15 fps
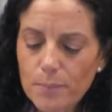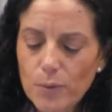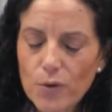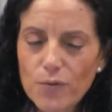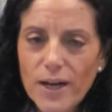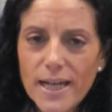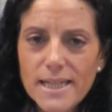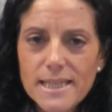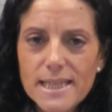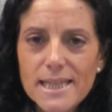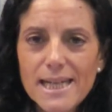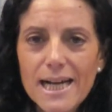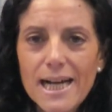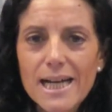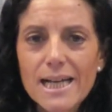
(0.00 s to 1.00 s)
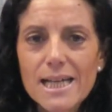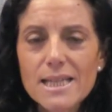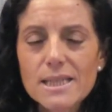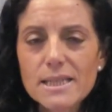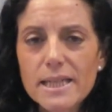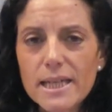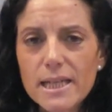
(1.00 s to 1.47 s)
providing a
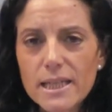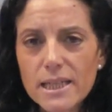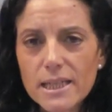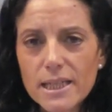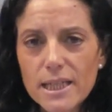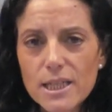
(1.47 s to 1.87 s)
ceiling